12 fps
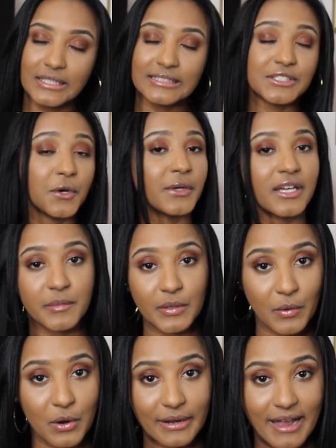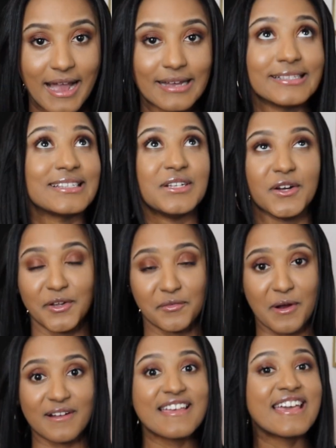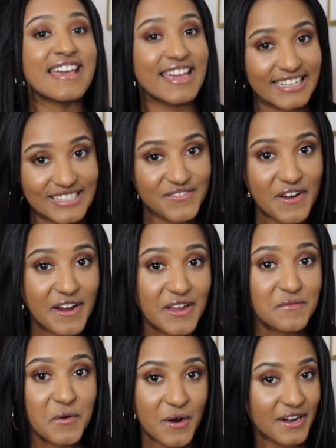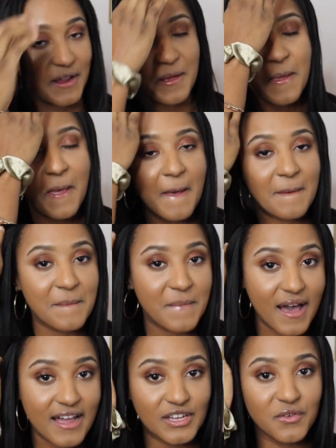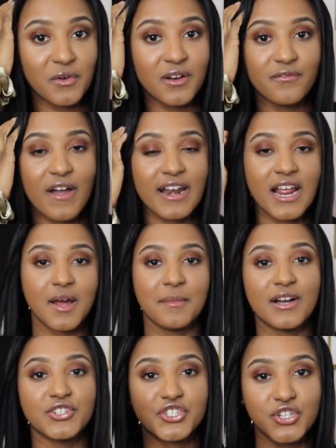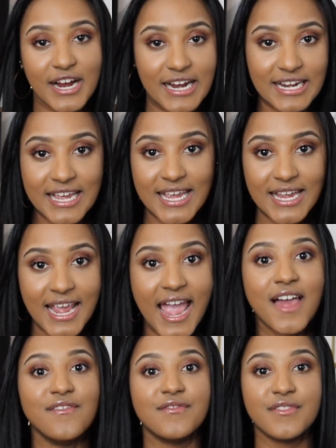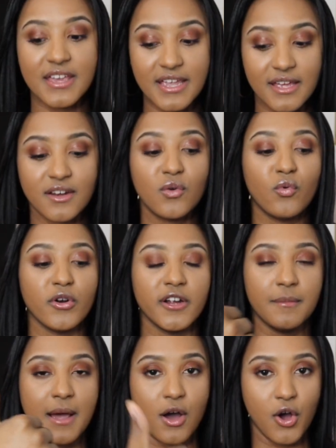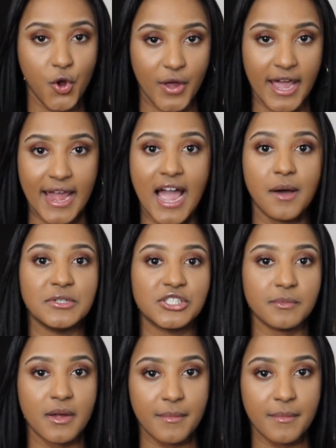don't get me wrong guys, don't get me wrong, it's very important, but you want to find out about training and then worry about, okay, how much am I